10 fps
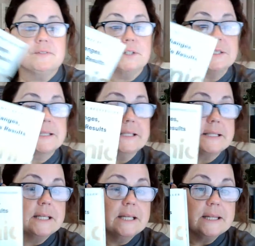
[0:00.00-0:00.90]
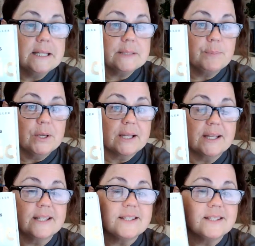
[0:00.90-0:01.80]
first, because this book
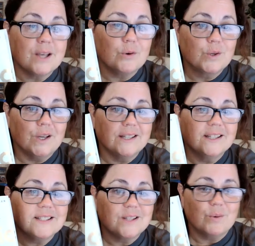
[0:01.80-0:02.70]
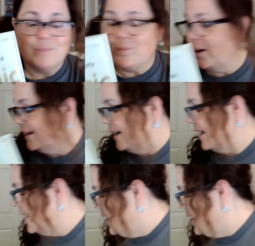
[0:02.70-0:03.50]
is so good, so important.